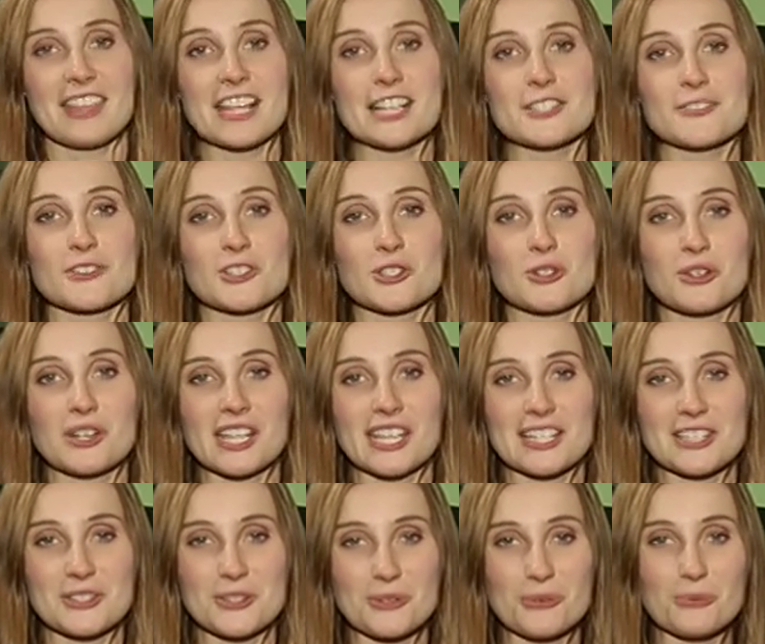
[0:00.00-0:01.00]
Thanks for
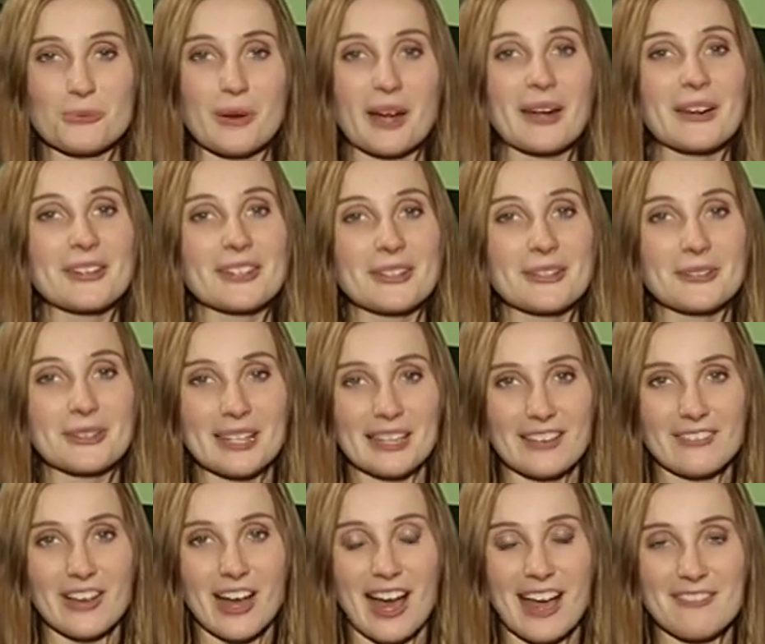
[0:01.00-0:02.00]
tuning into Where You
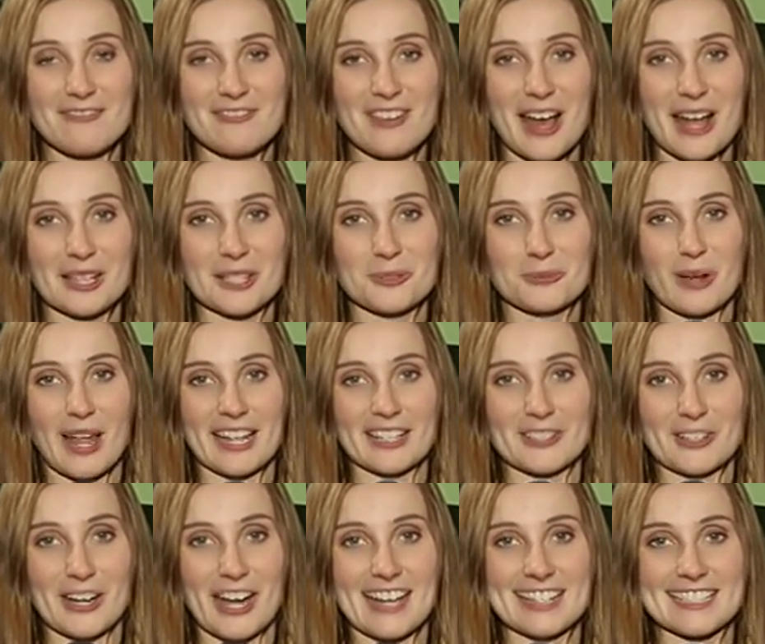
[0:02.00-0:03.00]
Live. I'm Fallon
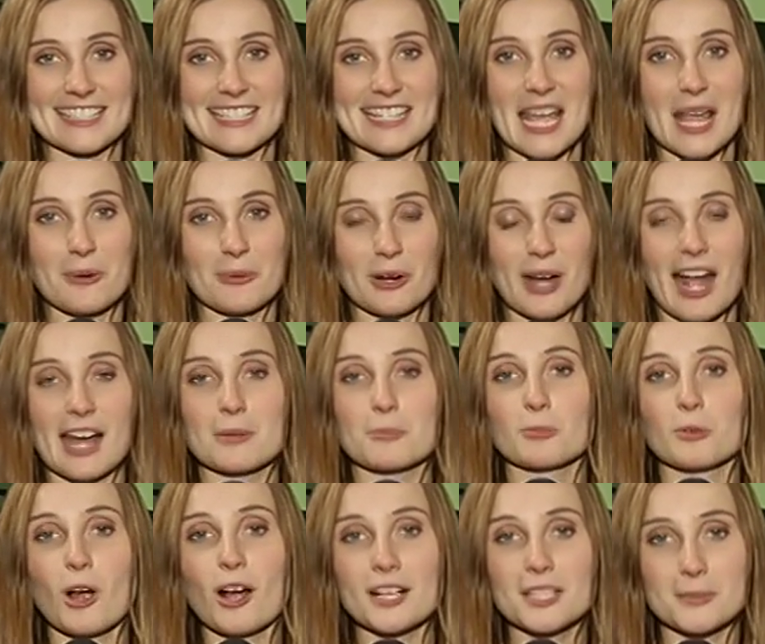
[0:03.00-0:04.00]
Wagner, and today we're
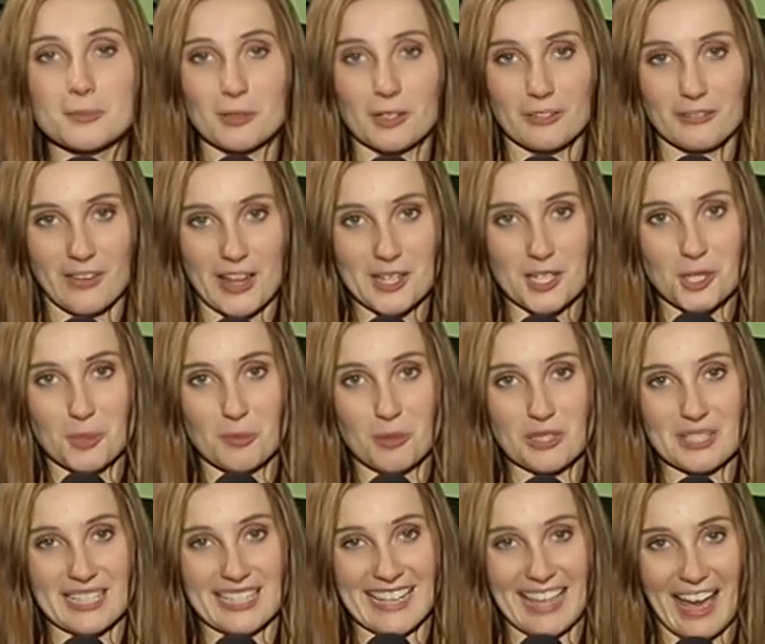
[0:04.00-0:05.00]
at Broxburn
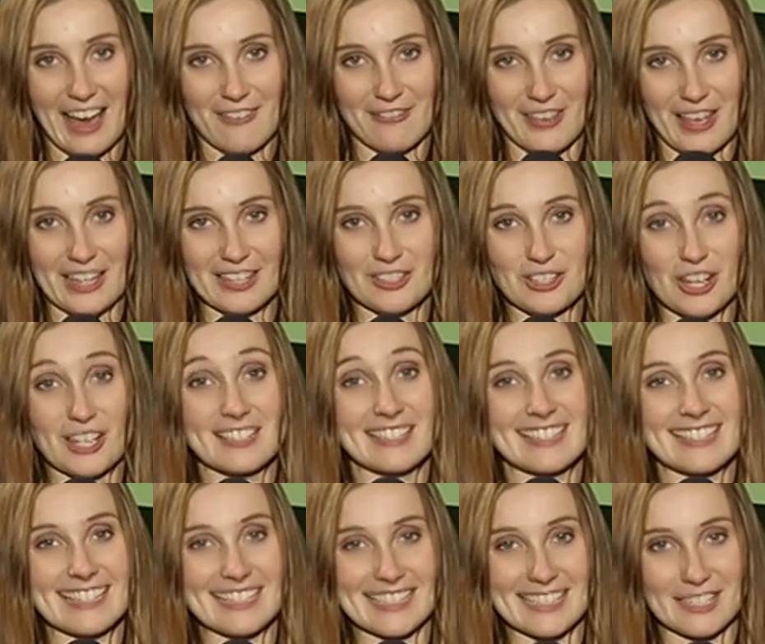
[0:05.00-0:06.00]
Vegetables and Cafe
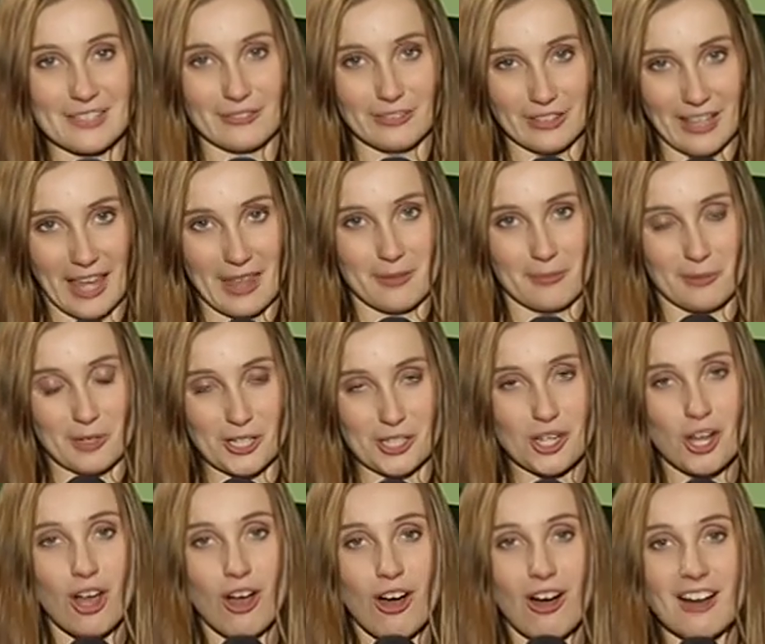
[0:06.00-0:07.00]
just east of
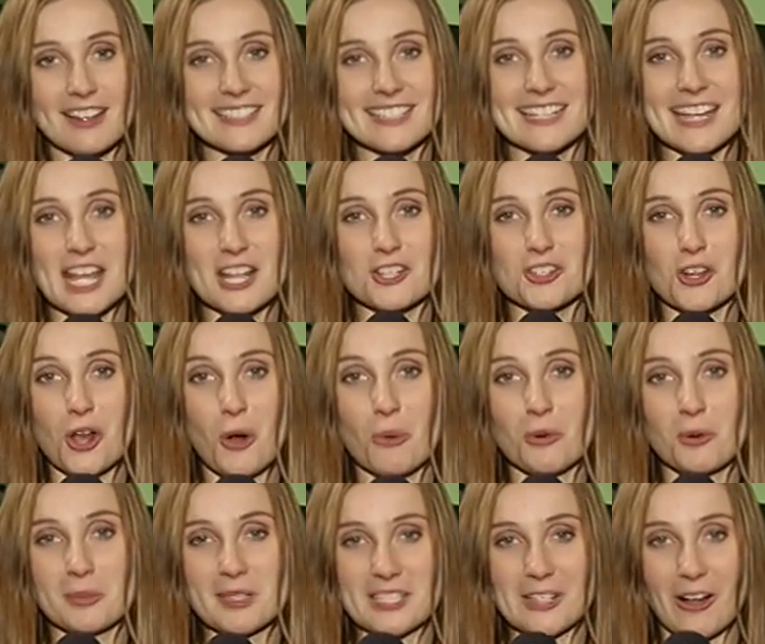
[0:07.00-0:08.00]
Lethbridge. On today's show,
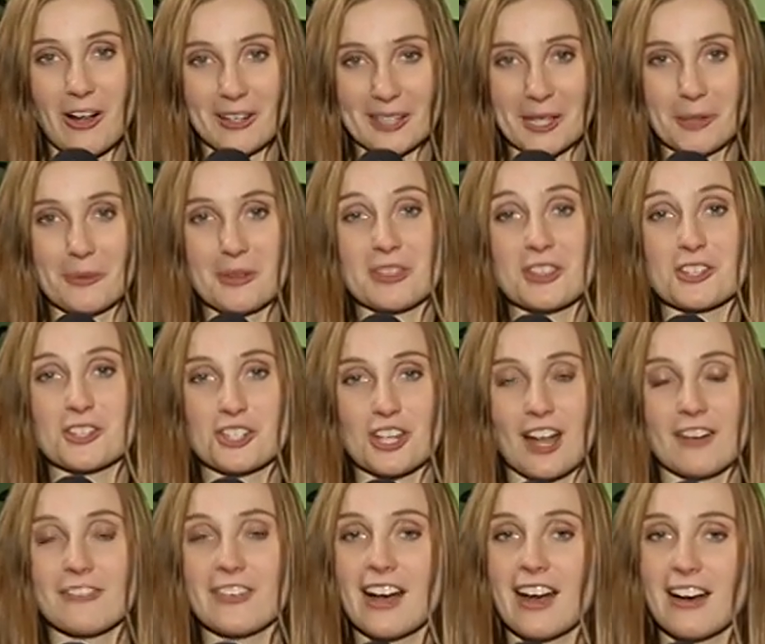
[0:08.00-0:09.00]
we'll be talking with the
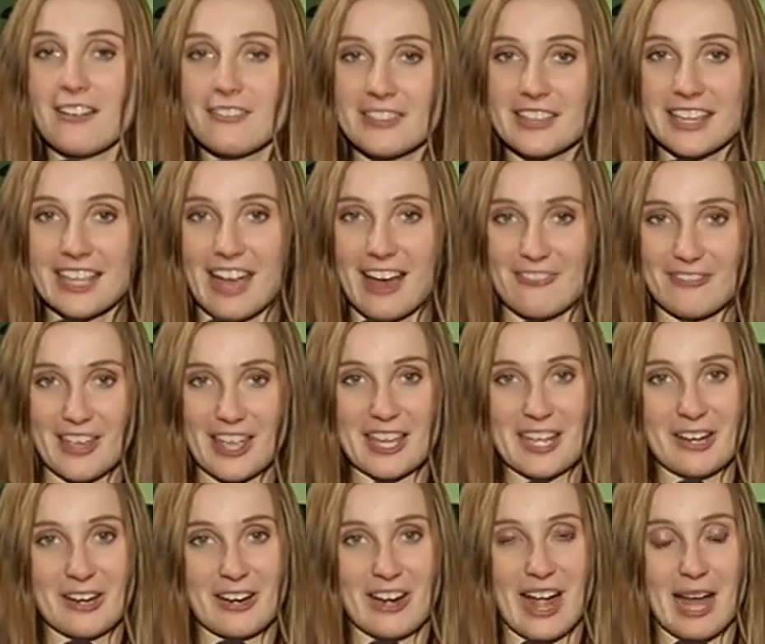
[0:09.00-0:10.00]
chef of the
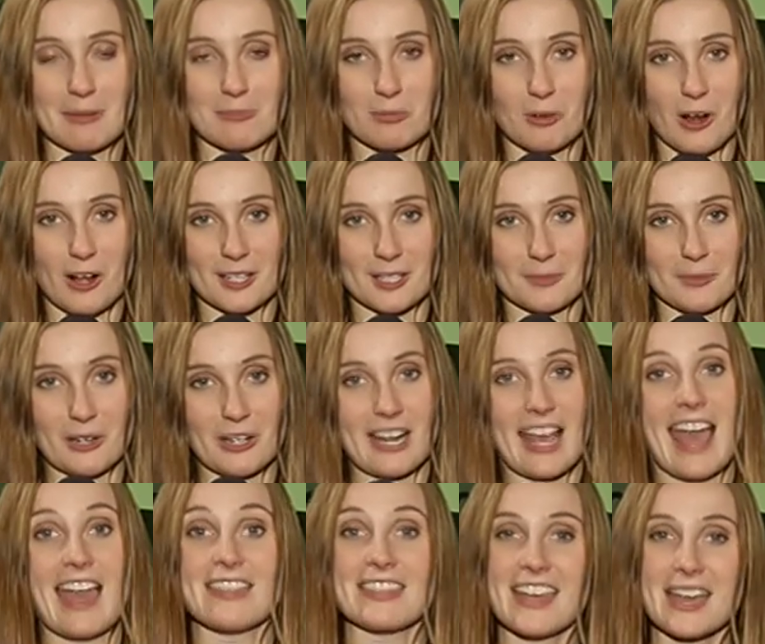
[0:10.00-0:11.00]
cafe here at
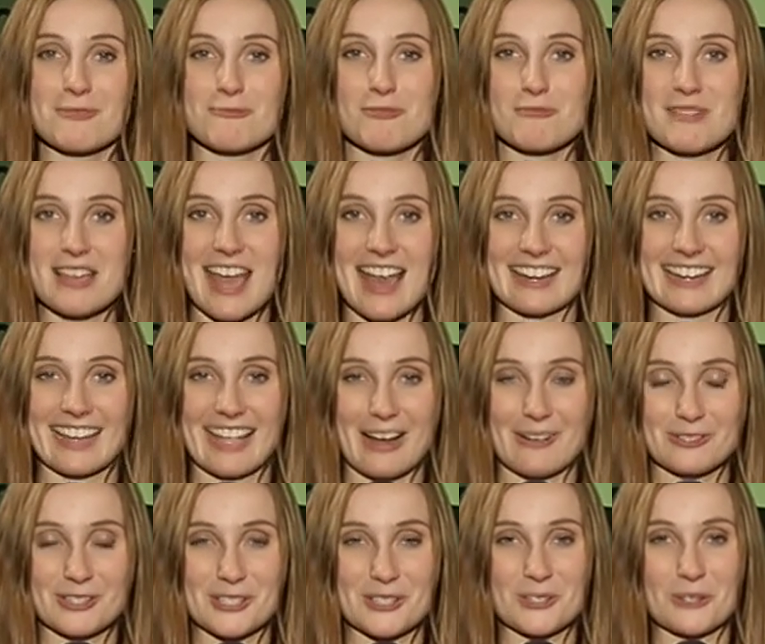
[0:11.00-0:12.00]
Broxburn, and then we'll be heading
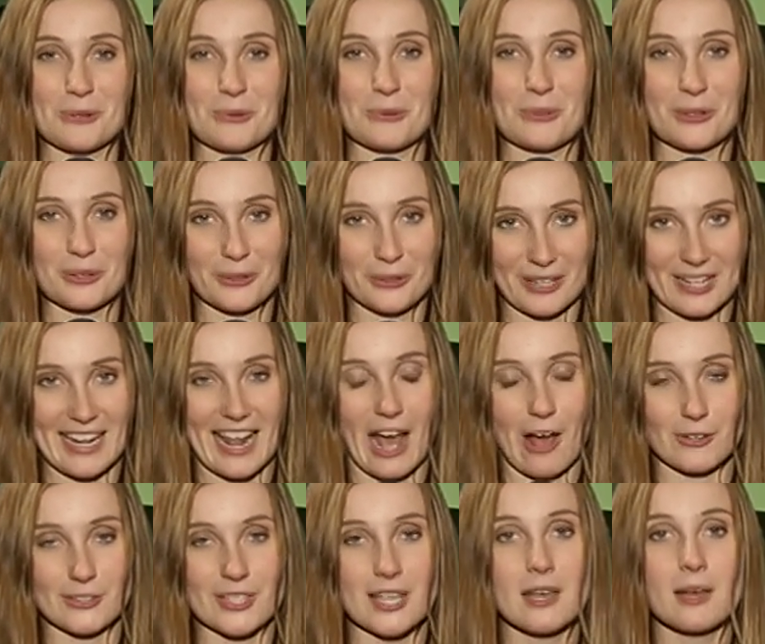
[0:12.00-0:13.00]
out to the
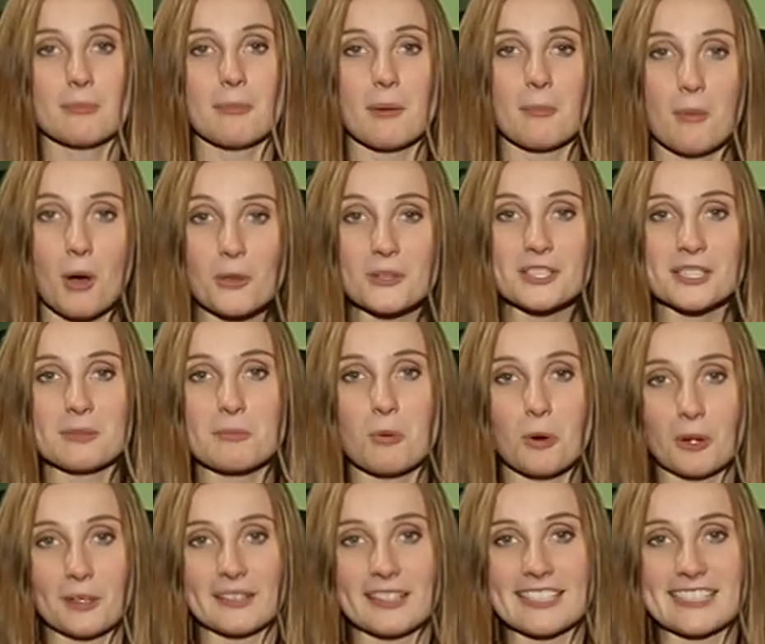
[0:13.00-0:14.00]
greenhouse. But most
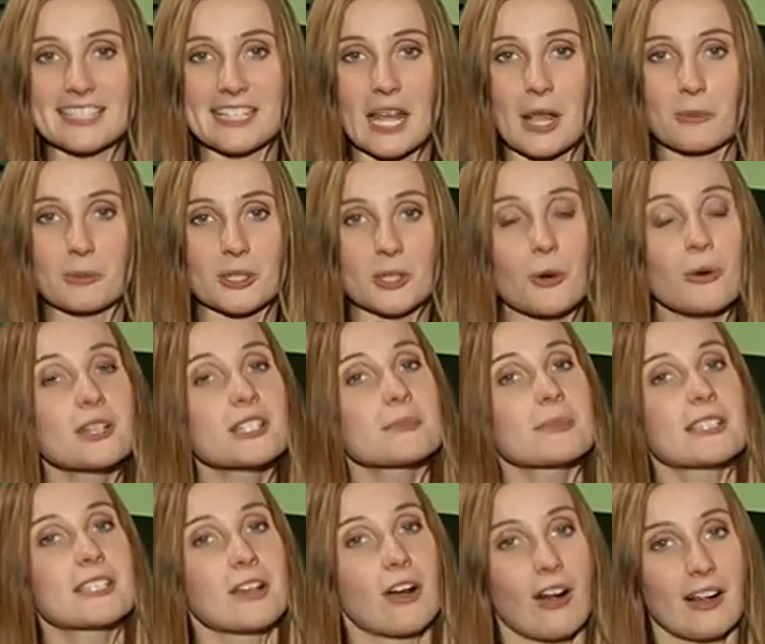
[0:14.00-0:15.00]
importantly, today we're going
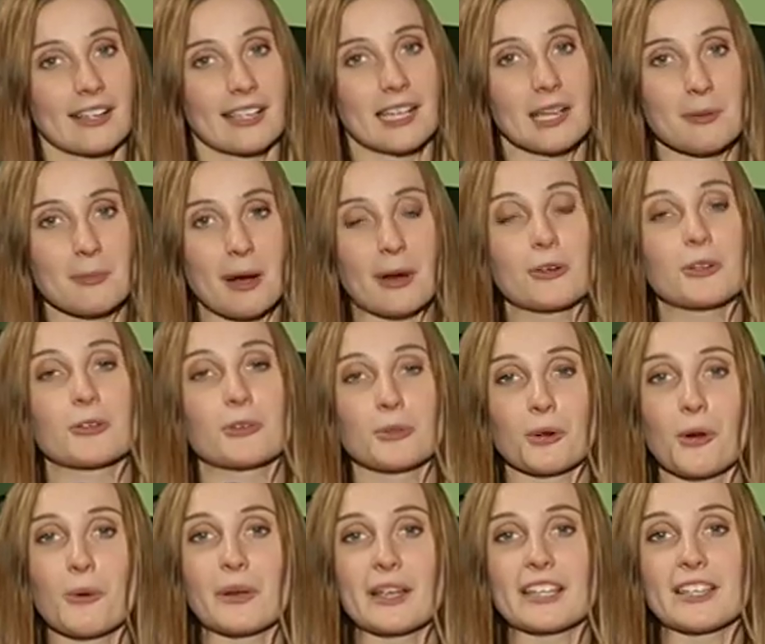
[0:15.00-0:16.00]
to be talking about
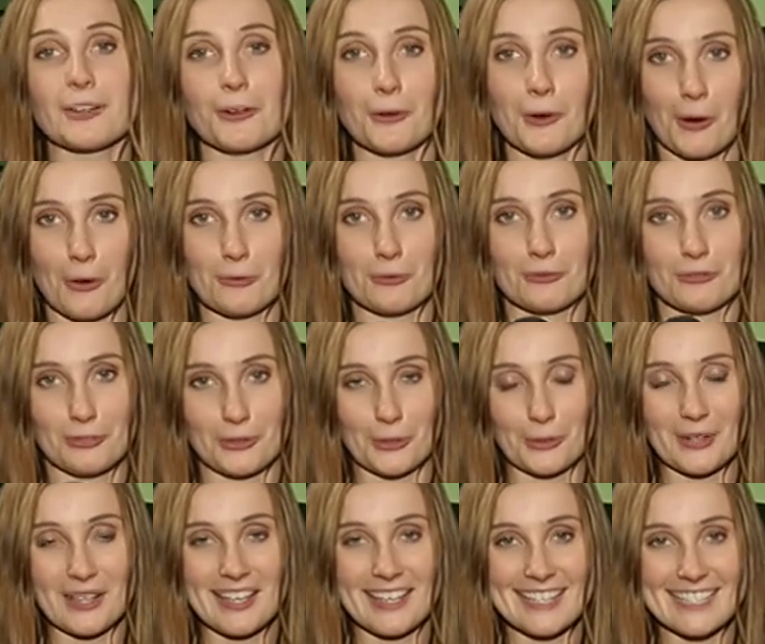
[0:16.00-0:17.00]
growing your own
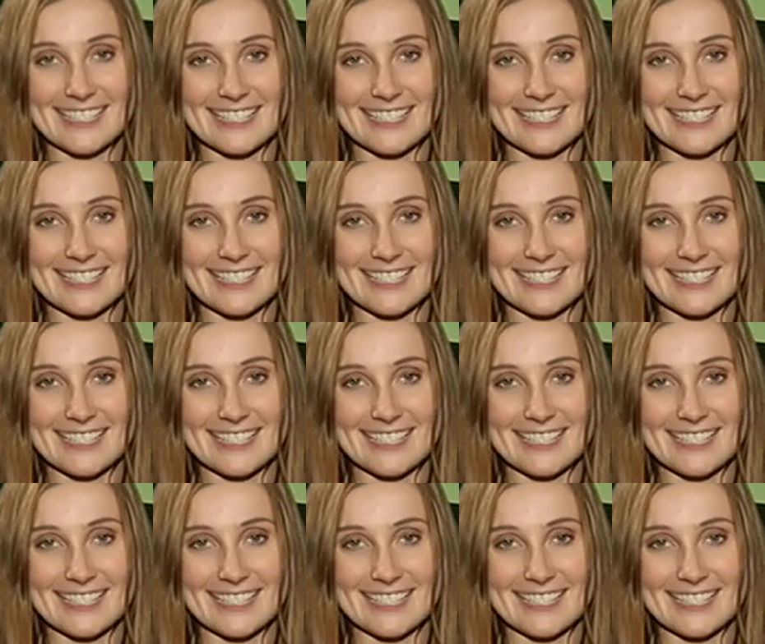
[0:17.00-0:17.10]
food.